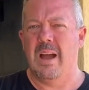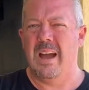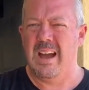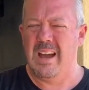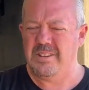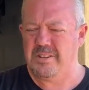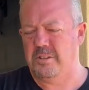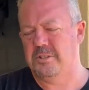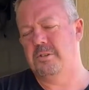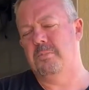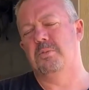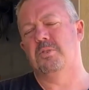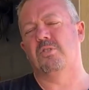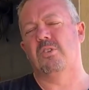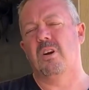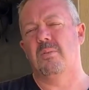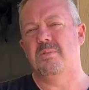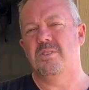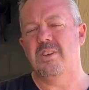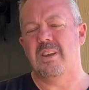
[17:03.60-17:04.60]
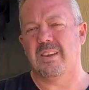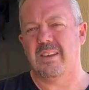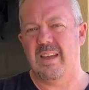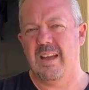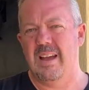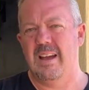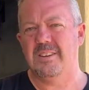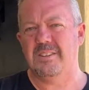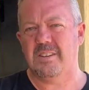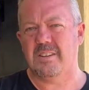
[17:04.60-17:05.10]
aren't a subscriber, you
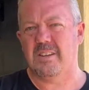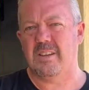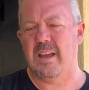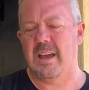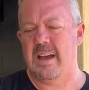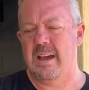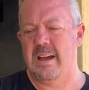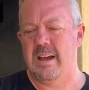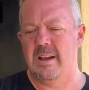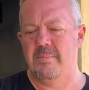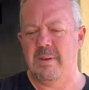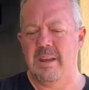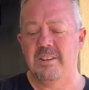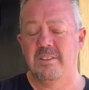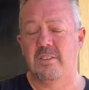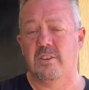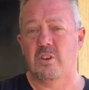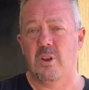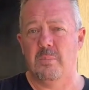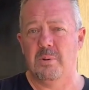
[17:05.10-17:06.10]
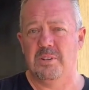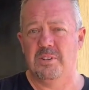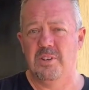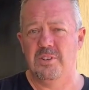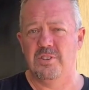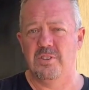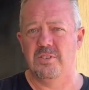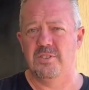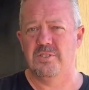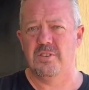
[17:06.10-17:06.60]
can't enter the
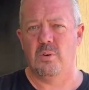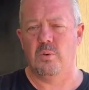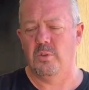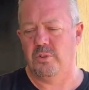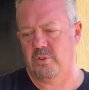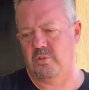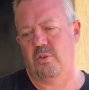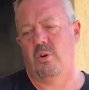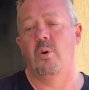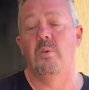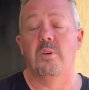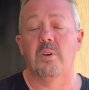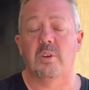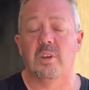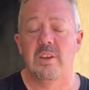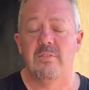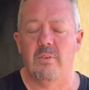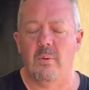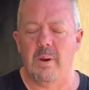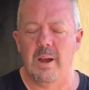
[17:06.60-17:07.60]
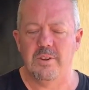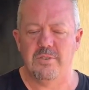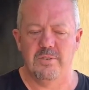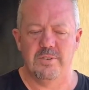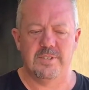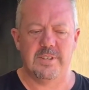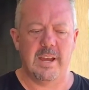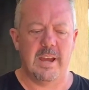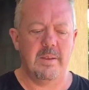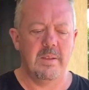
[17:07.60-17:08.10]
competition, or the giveaway I
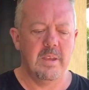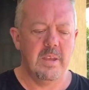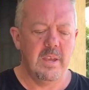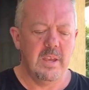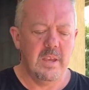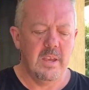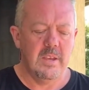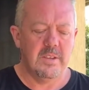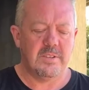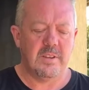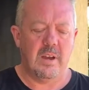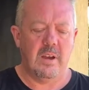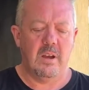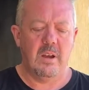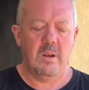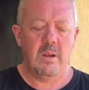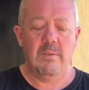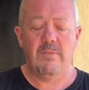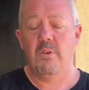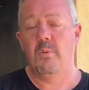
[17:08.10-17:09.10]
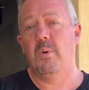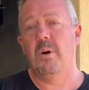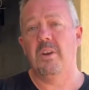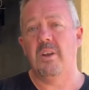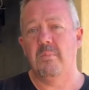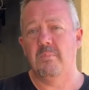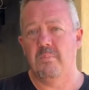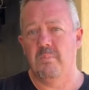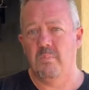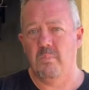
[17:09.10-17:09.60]
should say. So if you
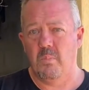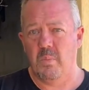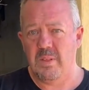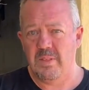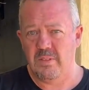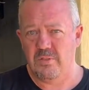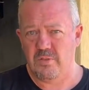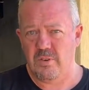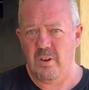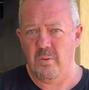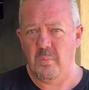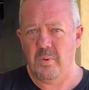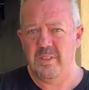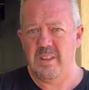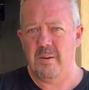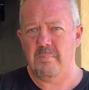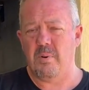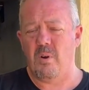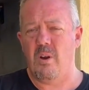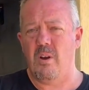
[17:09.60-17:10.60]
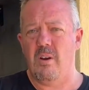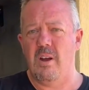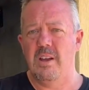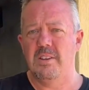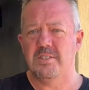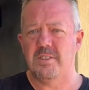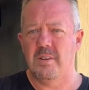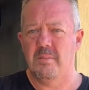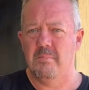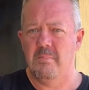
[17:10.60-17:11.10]
want to try and win that
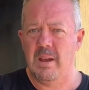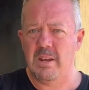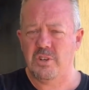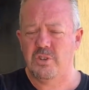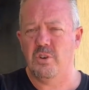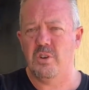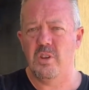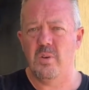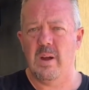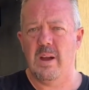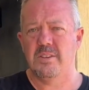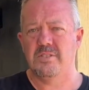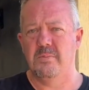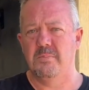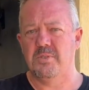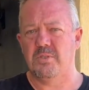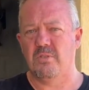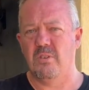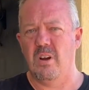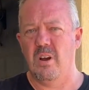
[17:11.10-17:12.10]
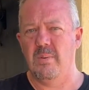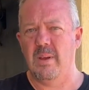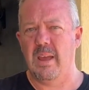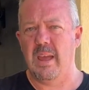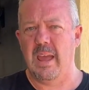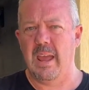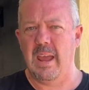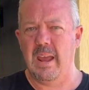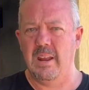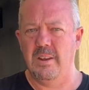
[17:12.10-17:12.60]
prize, make sure you are a subscriber,
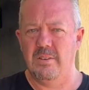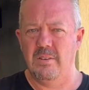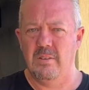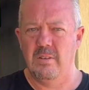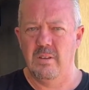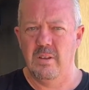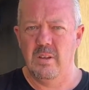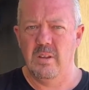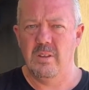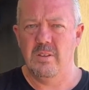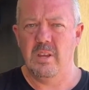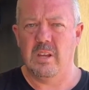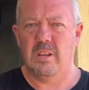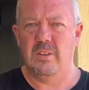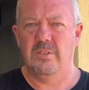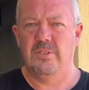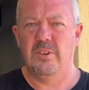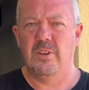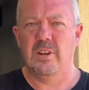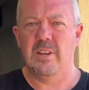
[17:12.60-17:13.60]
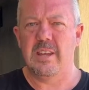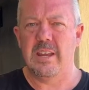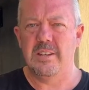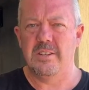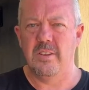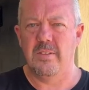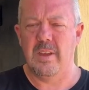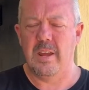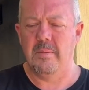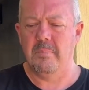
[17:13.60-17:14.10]
and you can certainly
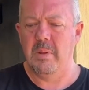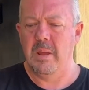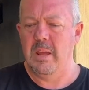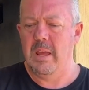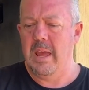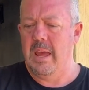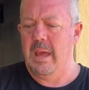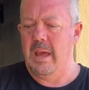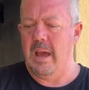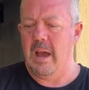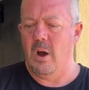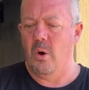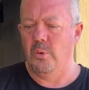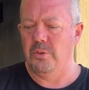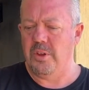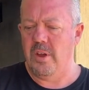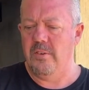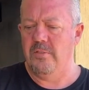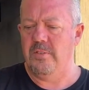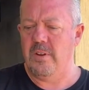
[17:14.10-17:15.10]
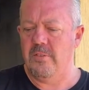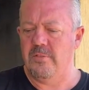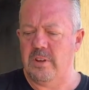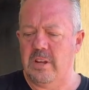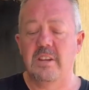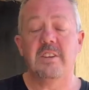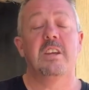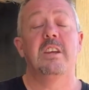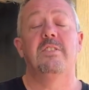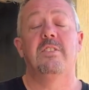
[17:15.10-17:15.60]
enter then. Also, don't
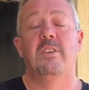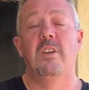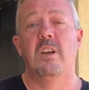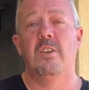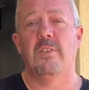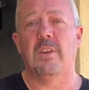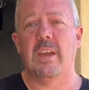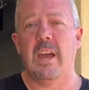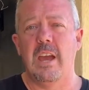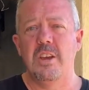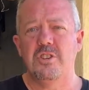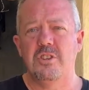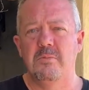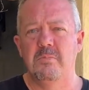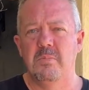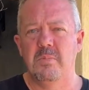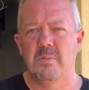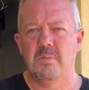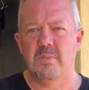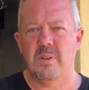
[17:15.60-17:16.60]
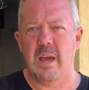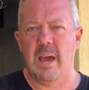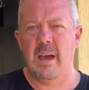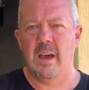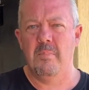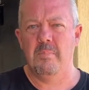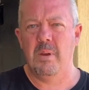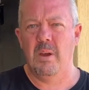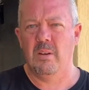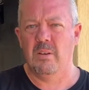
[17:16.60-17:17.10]
forget to hit the notification
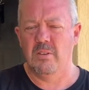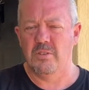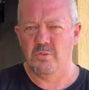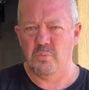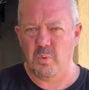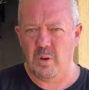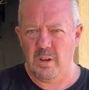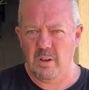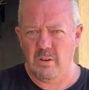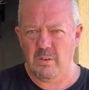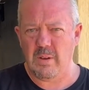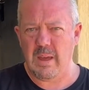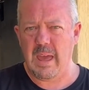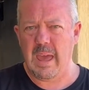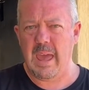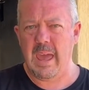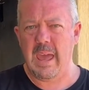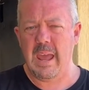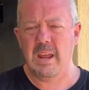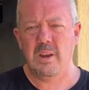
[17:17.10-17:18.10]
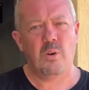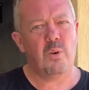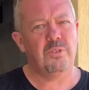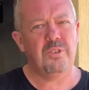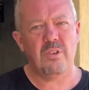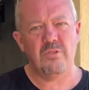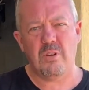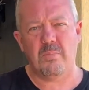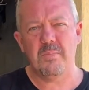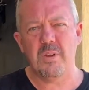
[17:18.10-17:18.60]
bell as well, and
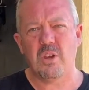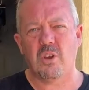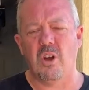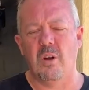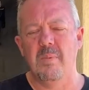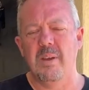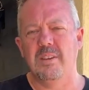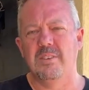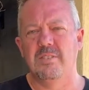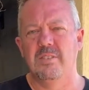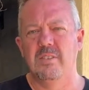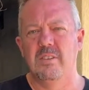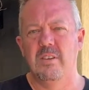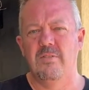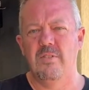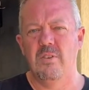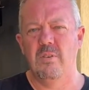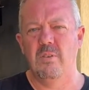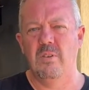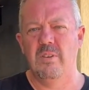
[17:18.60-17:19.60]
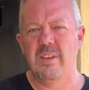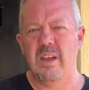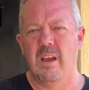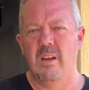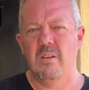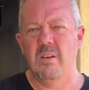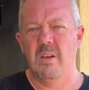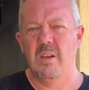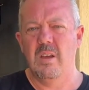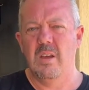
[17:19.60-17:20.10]
also drop me a comment if
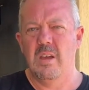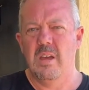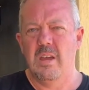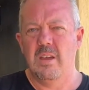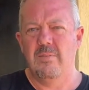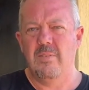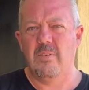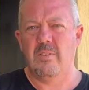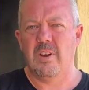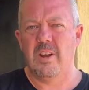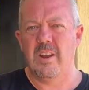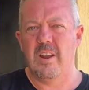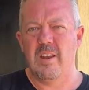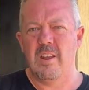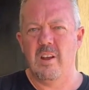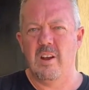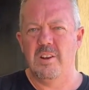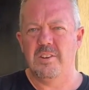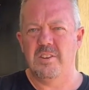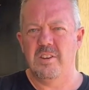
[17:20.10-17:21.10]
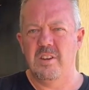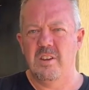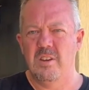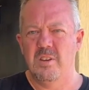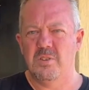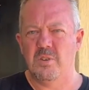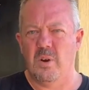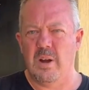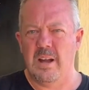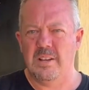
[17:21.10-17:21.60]
if you've got any
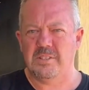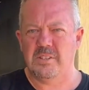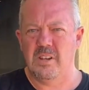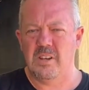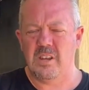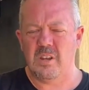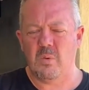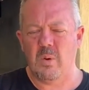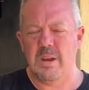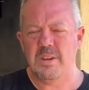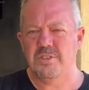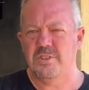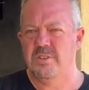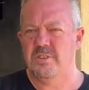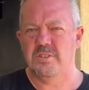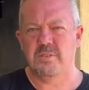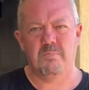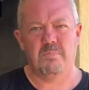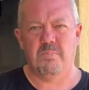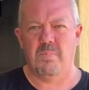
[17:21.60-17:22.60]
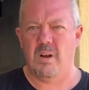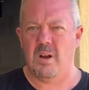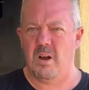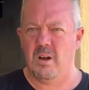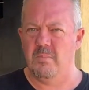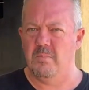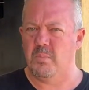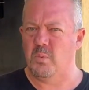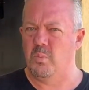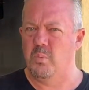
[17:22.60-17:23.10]
ideas or ask any questions.
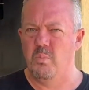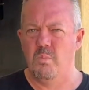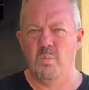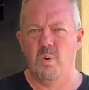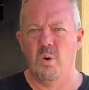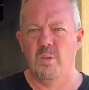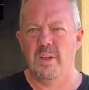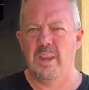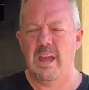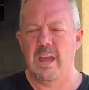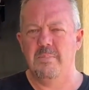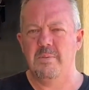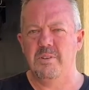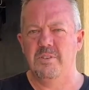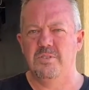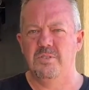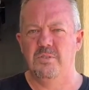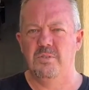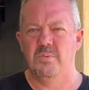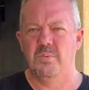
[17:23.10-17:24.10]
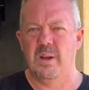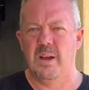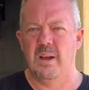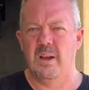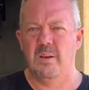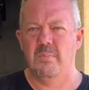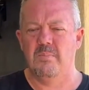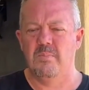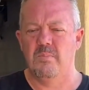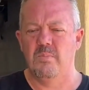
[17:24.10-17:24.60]
I'm more than happy
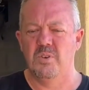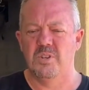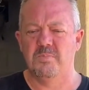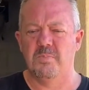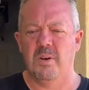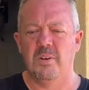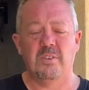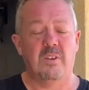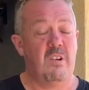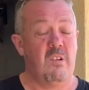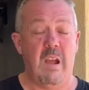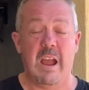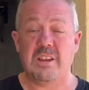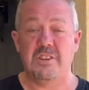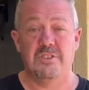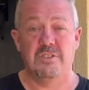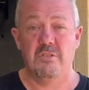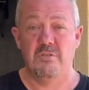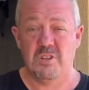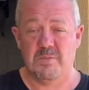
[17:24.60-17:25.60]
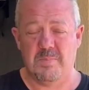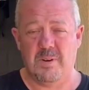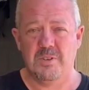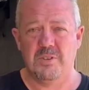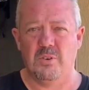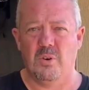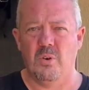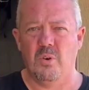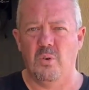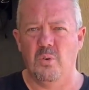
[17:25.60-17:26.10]
to respond. I actually do respond
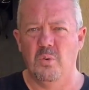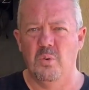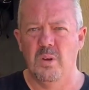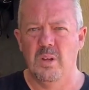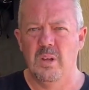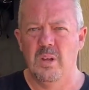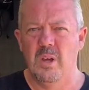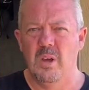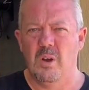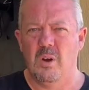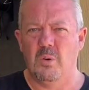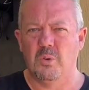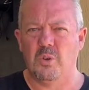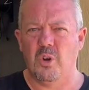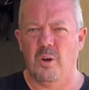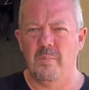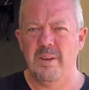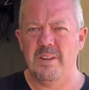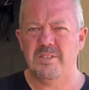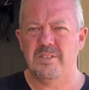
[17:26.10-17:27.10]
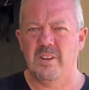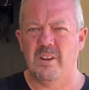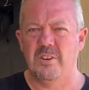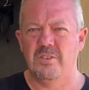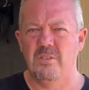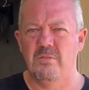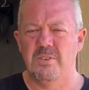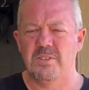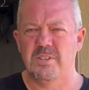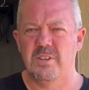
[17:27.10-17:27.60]
to all comments that I
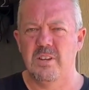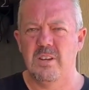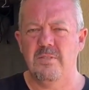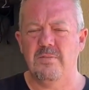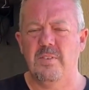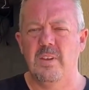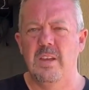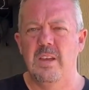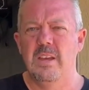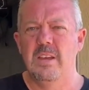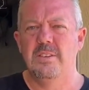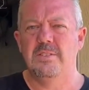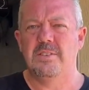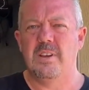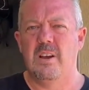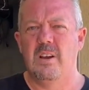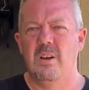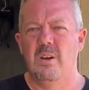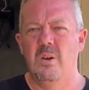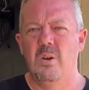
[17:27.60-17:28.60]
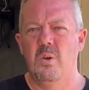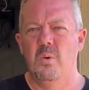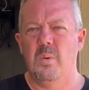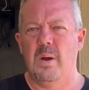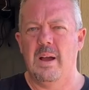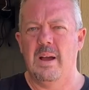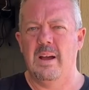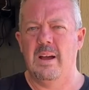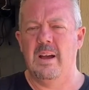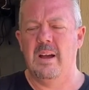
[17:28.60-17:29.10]
do receive,
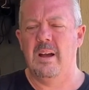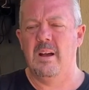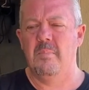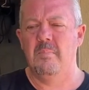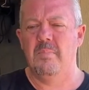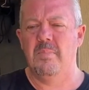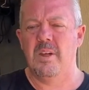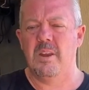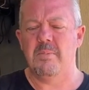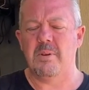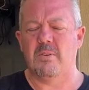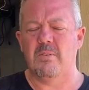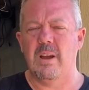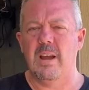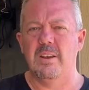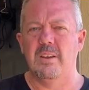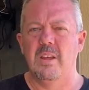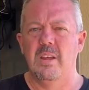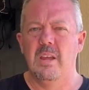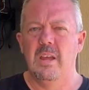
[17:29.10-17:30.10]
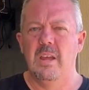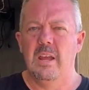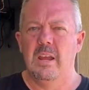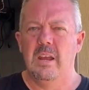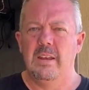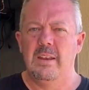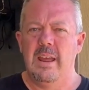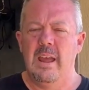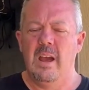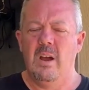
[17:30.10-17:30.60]
so that'd be great.
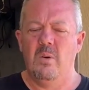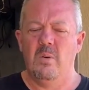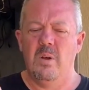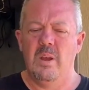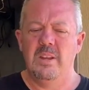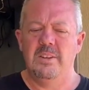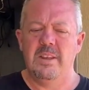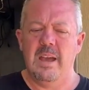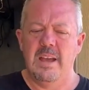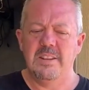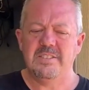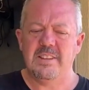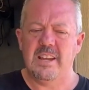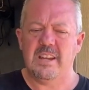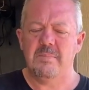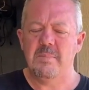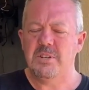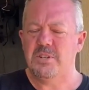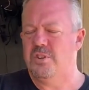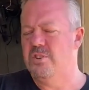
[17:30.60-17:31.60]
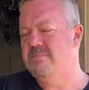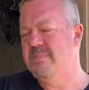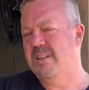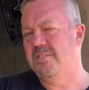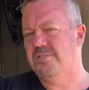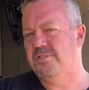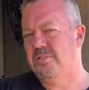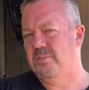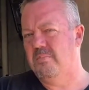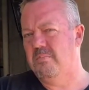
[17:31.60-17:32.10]
Now, it has taken me 2
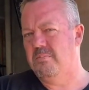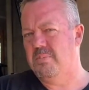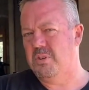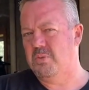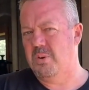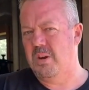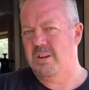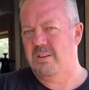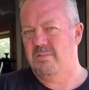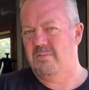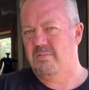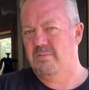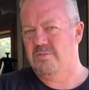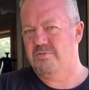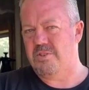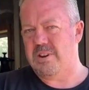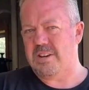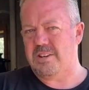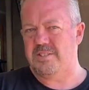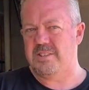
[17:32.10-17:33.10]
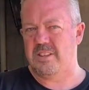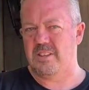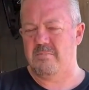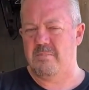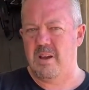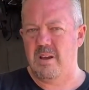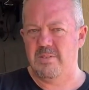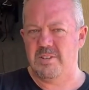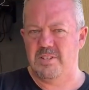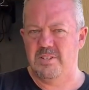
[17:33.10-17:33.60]
months between drinks at the
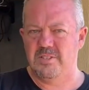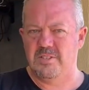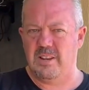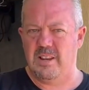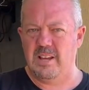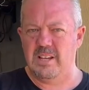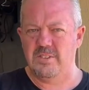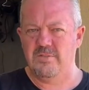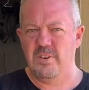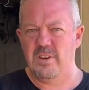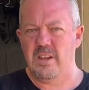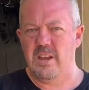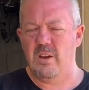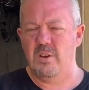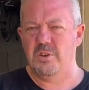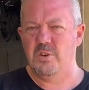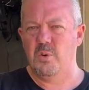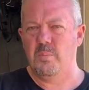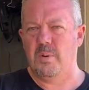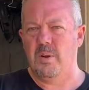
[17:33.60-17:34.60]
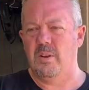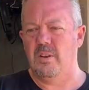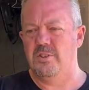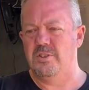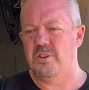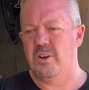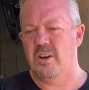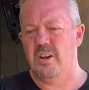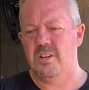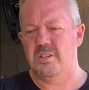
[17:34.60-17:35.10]
moment since the last video. I do
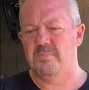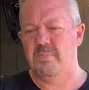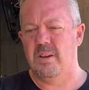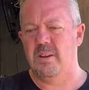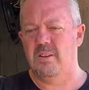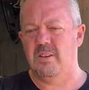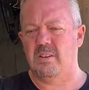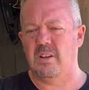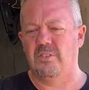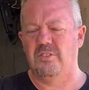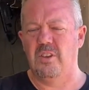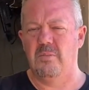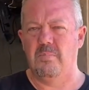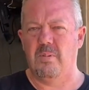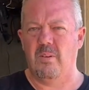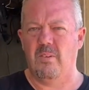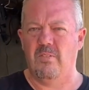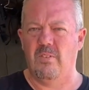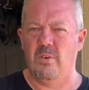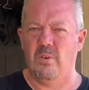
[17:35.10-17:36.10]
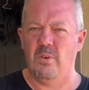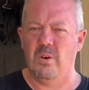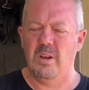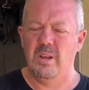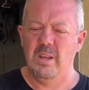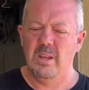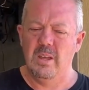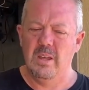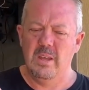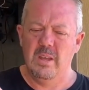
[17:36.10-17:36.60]
apologise, but like I said before,
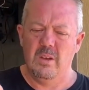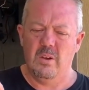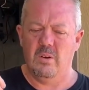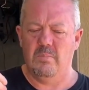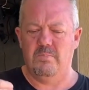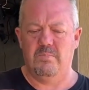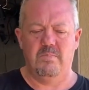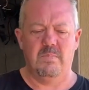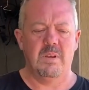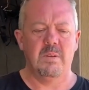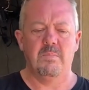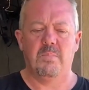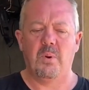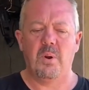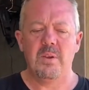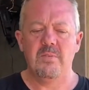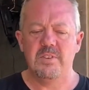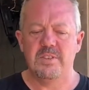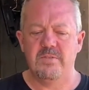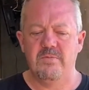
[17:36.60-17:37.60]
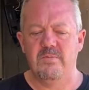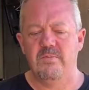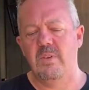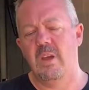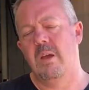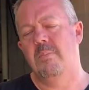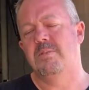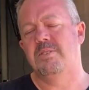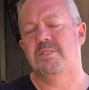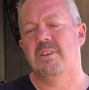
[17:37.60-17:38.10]
or in previous
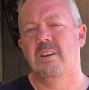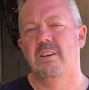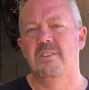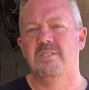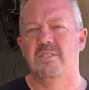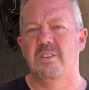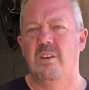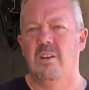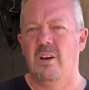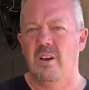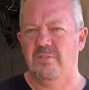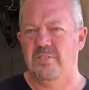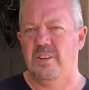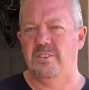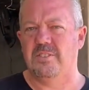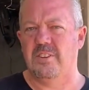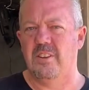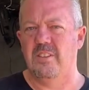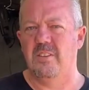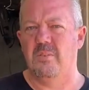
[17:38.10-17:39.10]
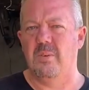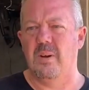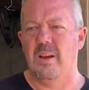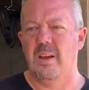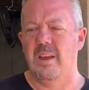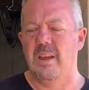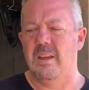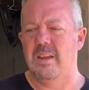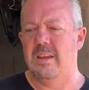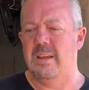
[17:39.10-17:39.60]
episodes, life does get in the
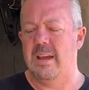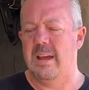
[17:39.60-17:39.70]
way.